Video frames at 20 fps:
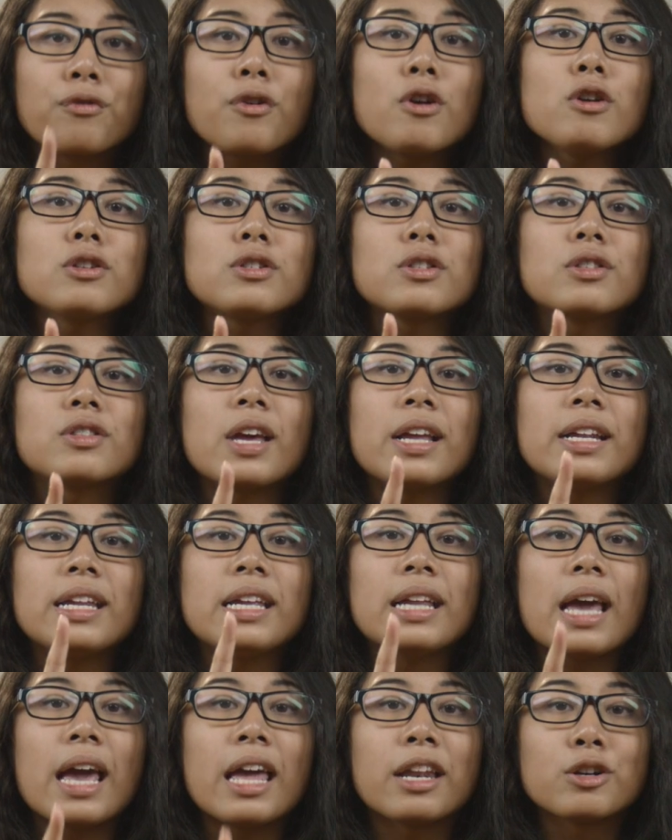First, they
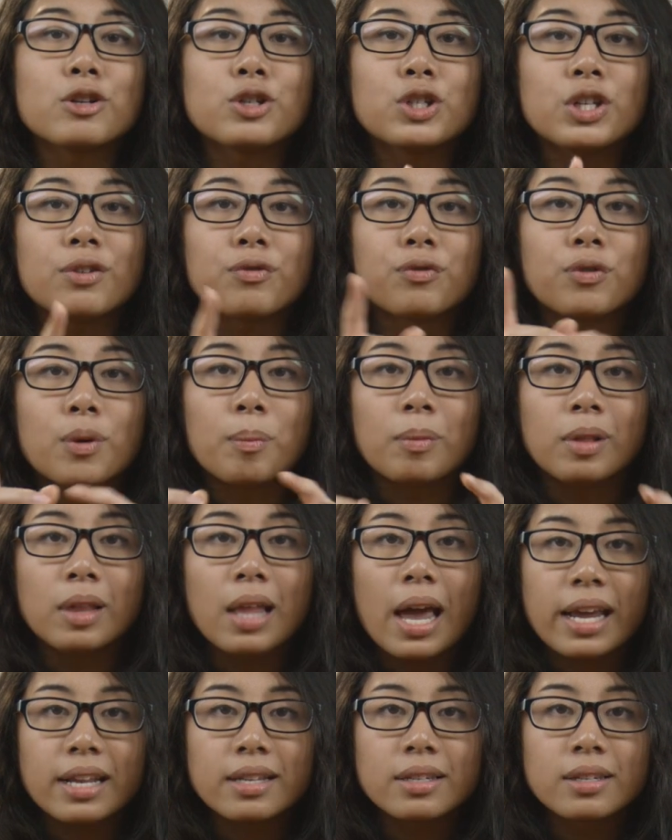need energy from
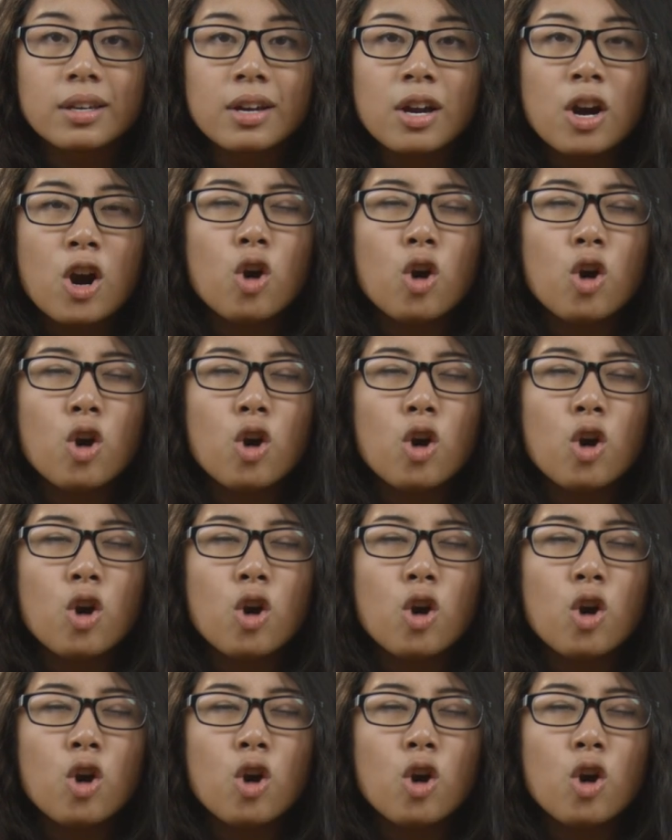light.